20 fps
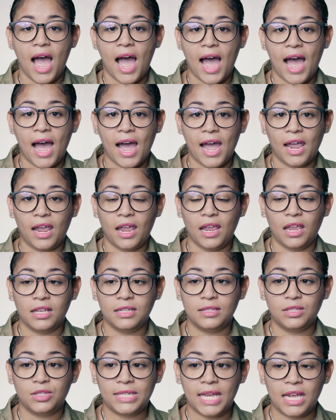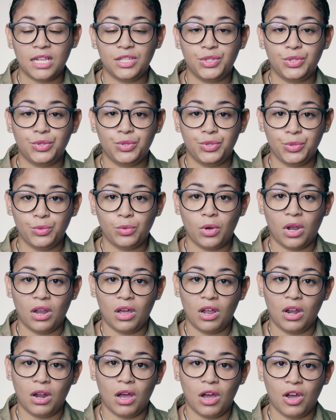I tend to do a
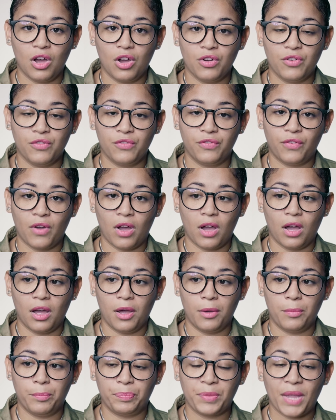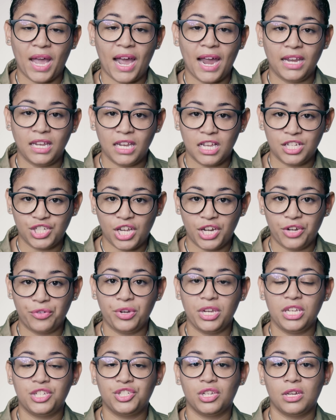lot of idea
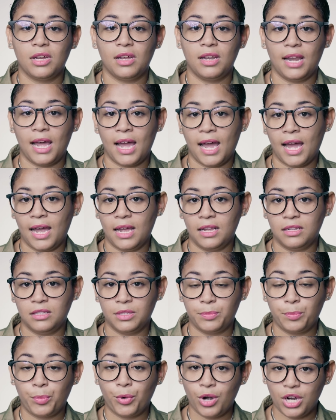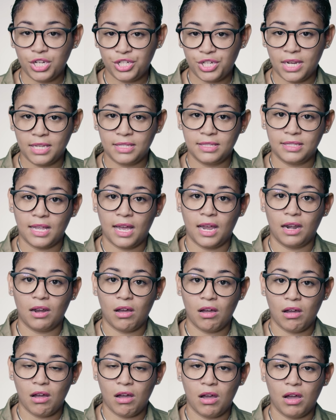generation and projects that
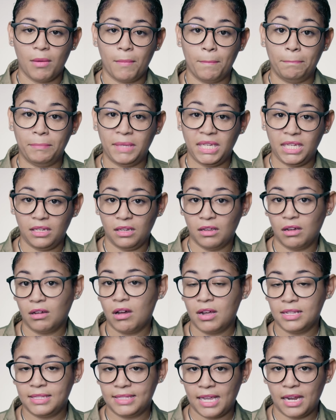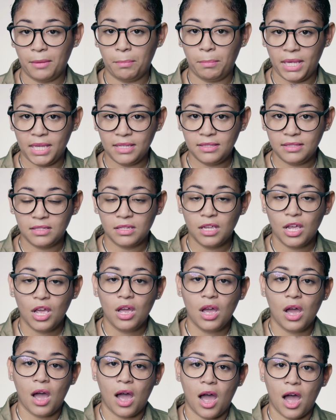are media content based
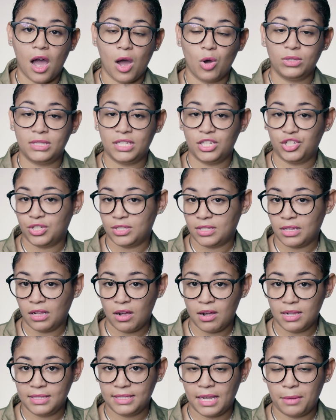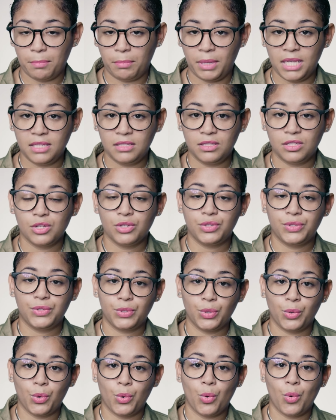or digital content based.
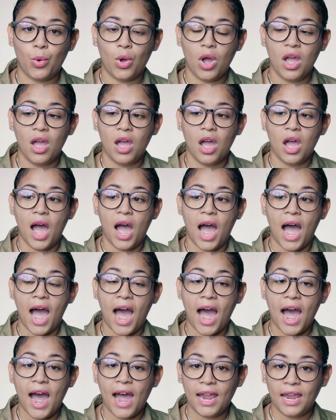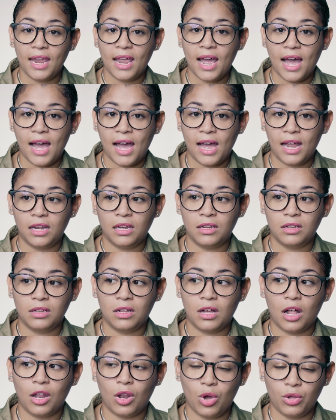So I had,
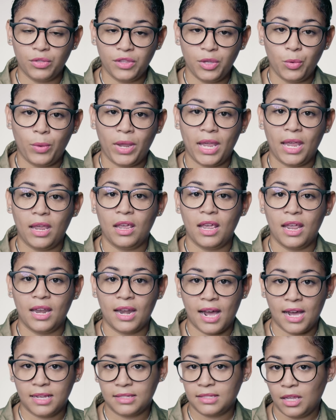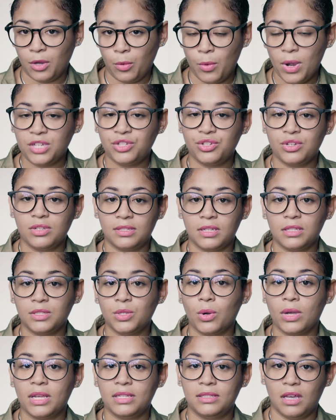along the way in asking questions and
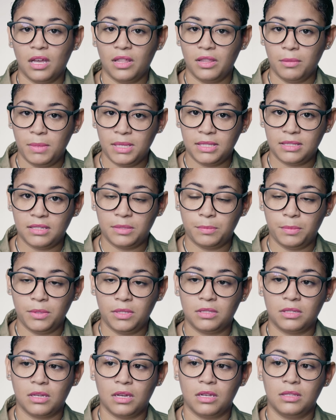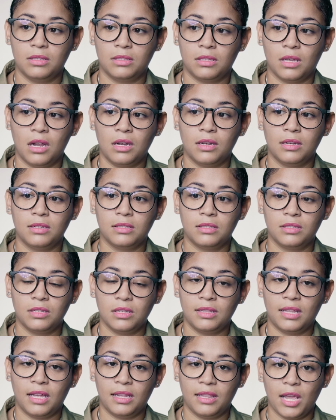talking to other business persons,
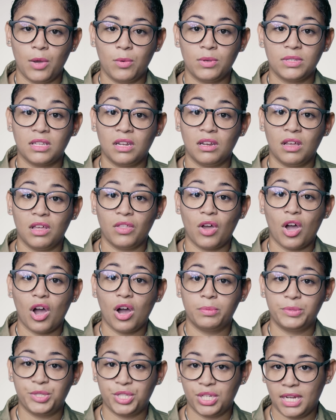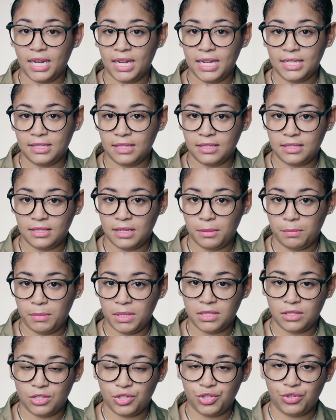understood that there was another option that exists in
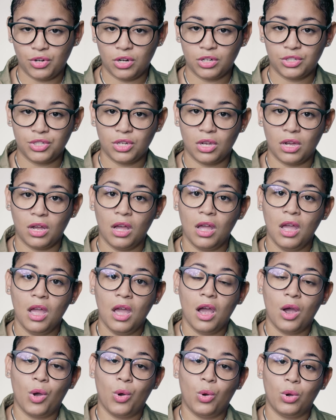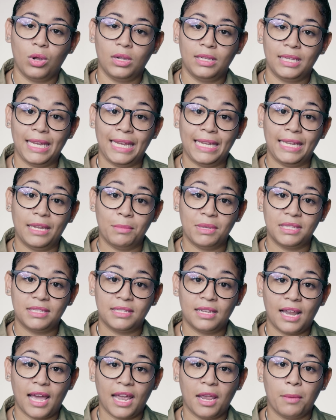business structure called a
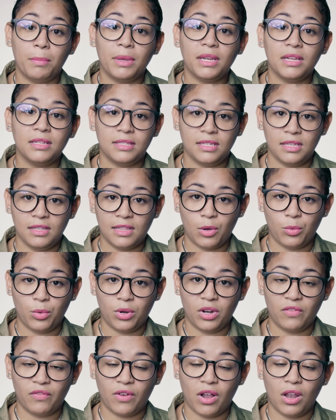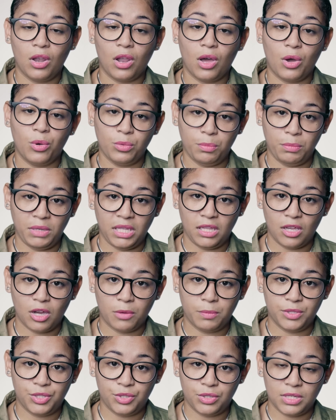limited liability that would have allowed me the
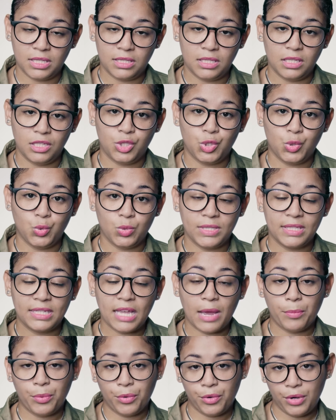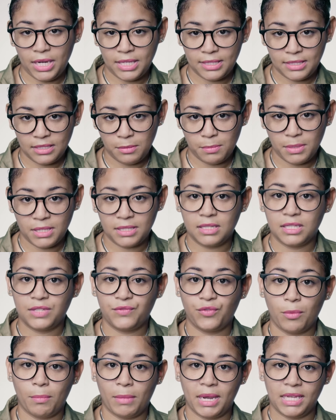opportunity to separate the business
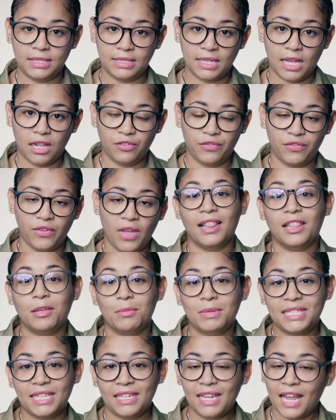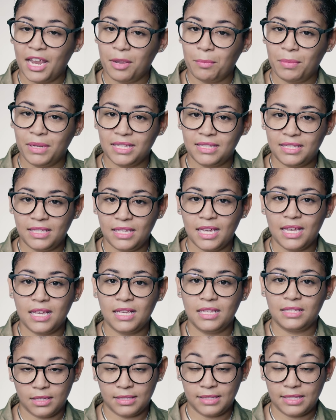from myself. A limited liability
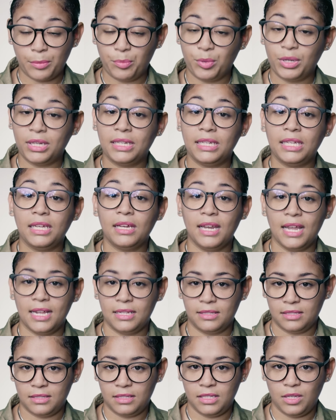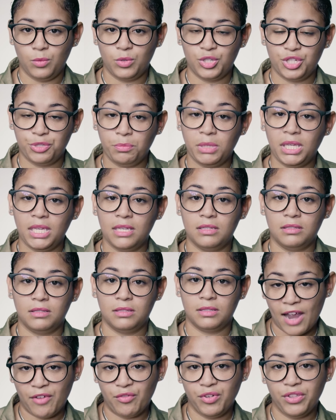is a separate legal entity, which
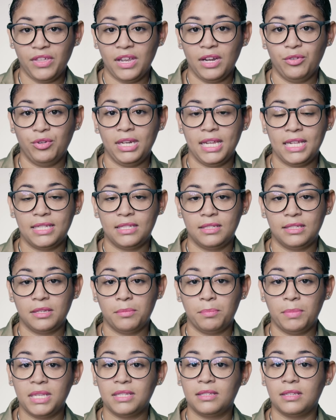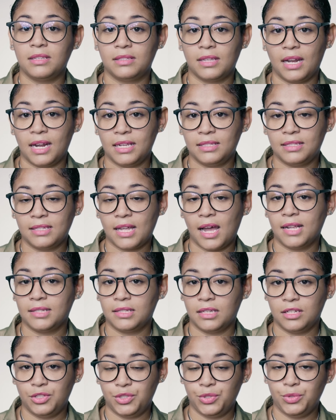means everything related to business that I start
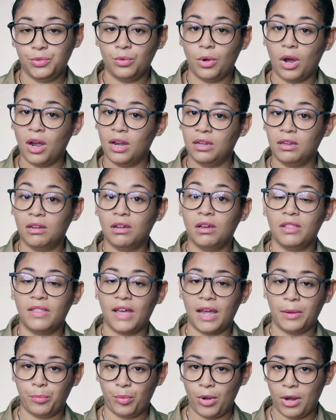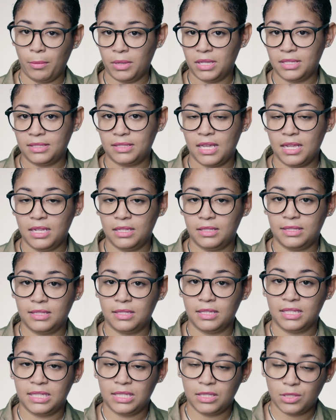and do under that premise
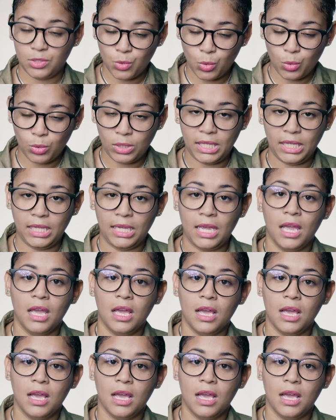is solely